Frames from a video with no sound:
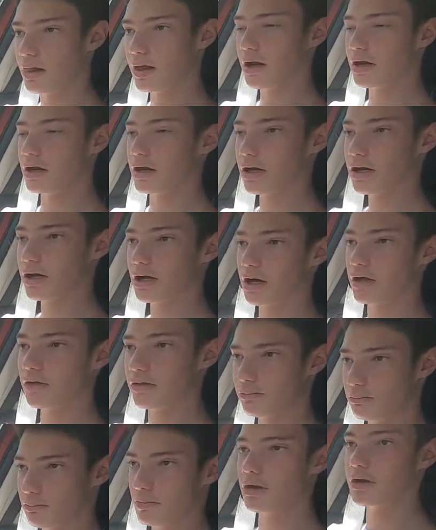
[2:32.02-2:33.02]
Unlike
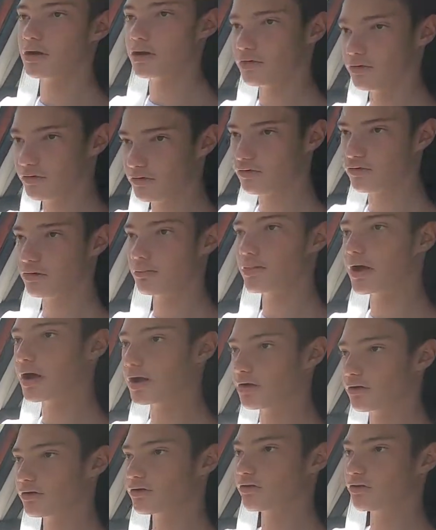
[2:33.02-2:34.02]
many of its
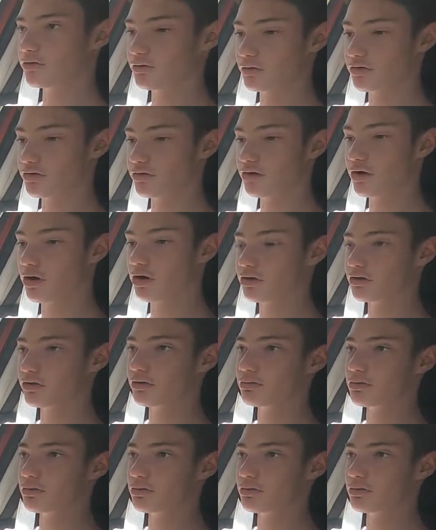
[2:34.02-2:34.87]
competitors, which aren't the